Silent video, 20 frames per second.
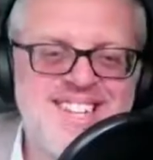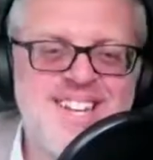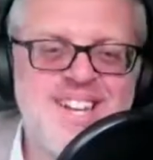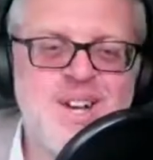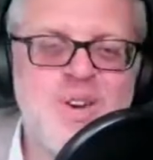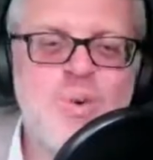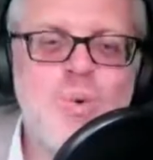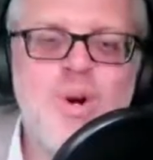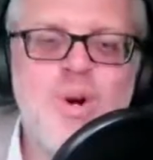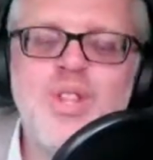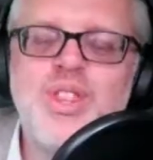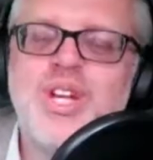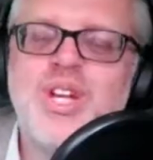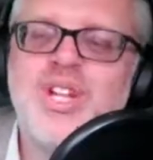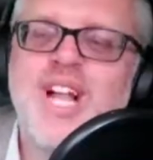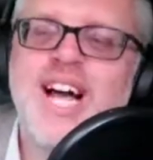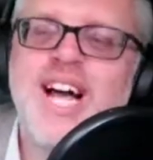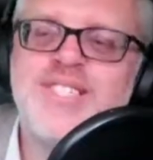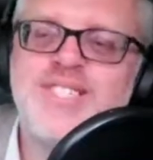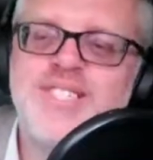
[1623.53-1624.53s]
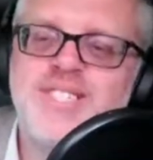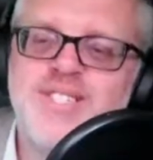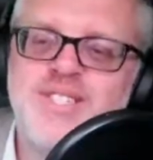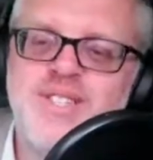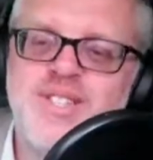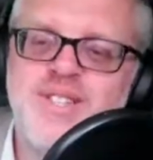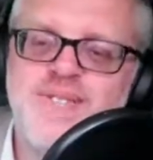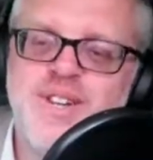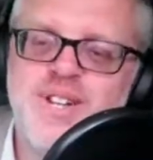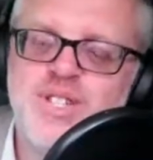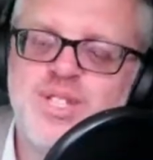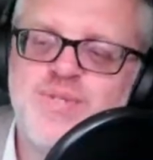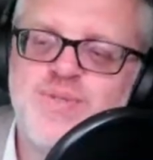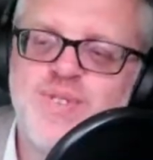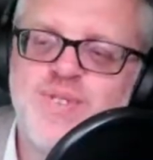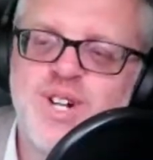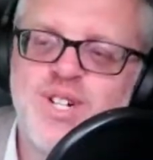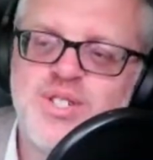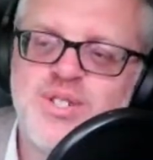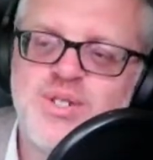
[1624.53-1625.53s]
What are the classics in the field as
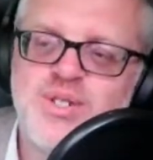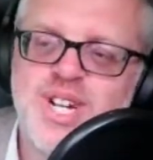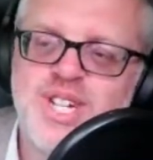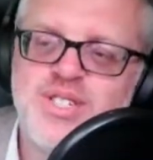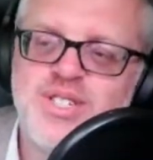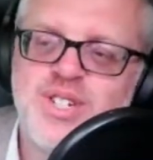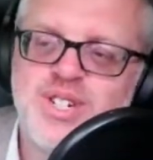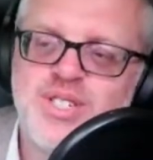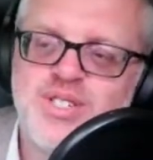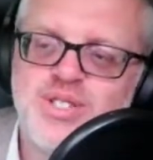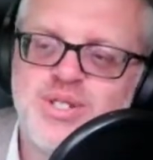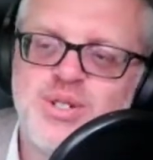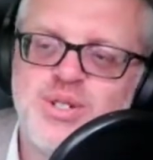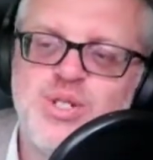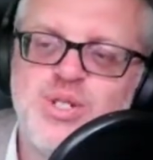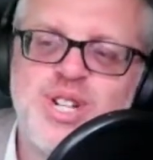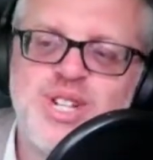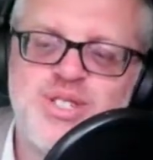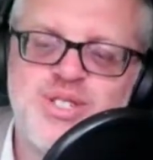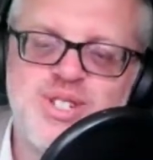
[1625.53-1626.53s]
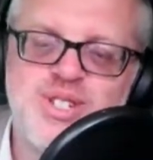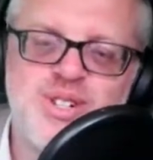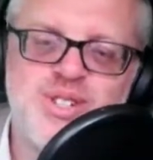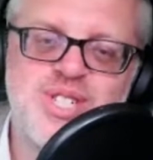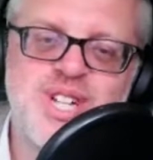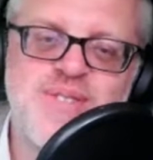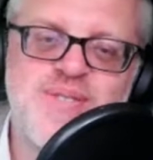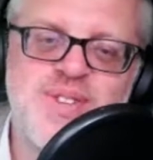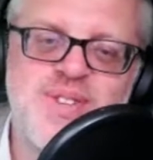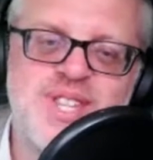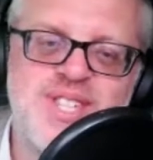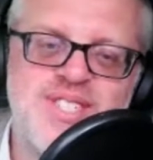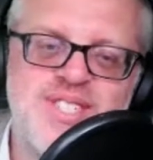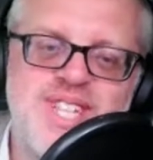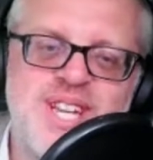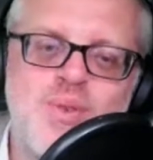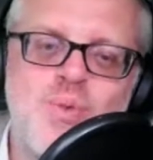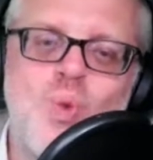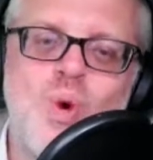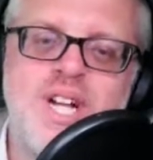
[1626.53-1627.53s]
far as you guys are concerned? Charlie, start us off with this.
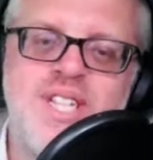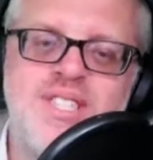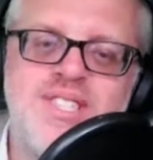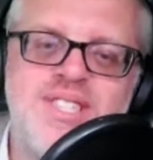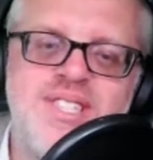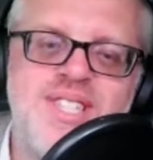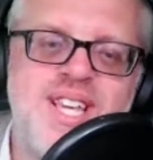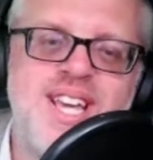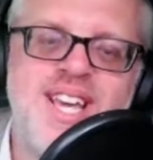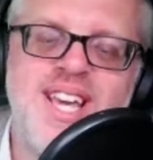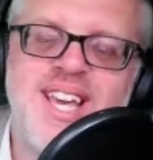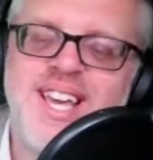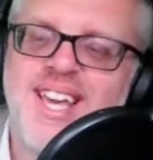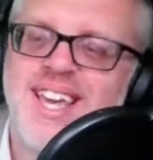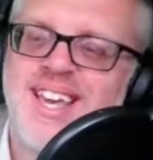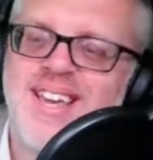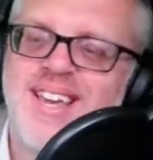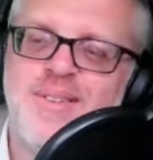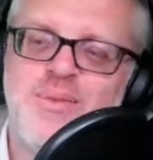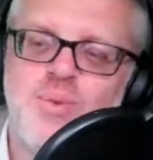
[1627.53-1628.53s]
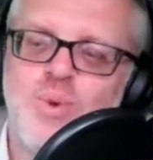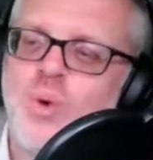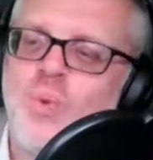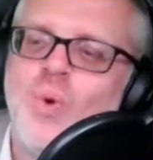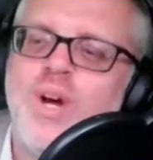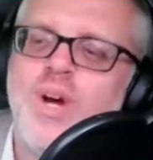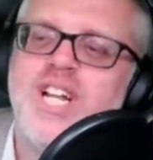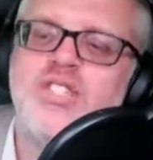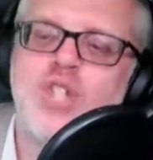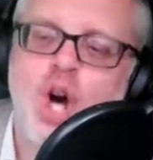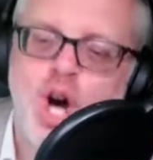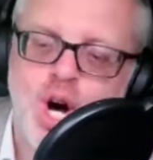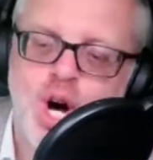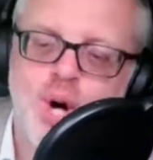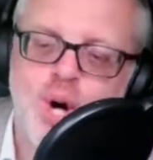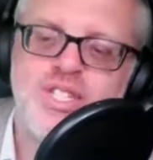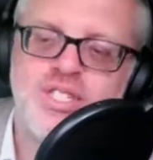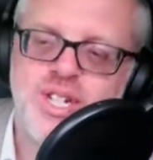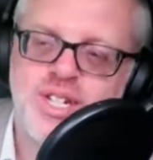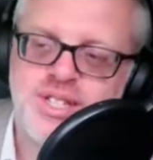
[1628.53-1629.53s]
Like, what is
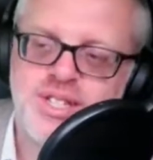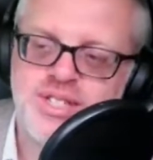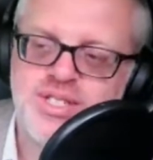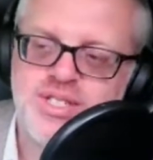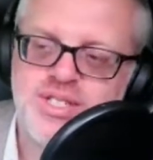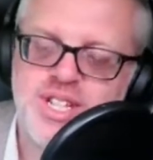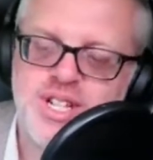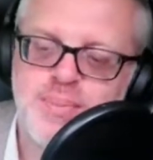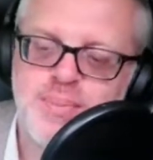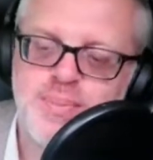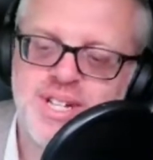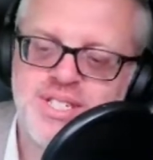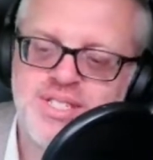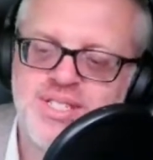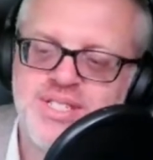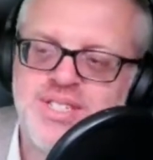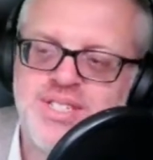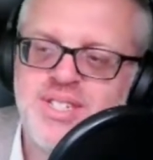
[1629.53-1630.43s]
always on the syllabus?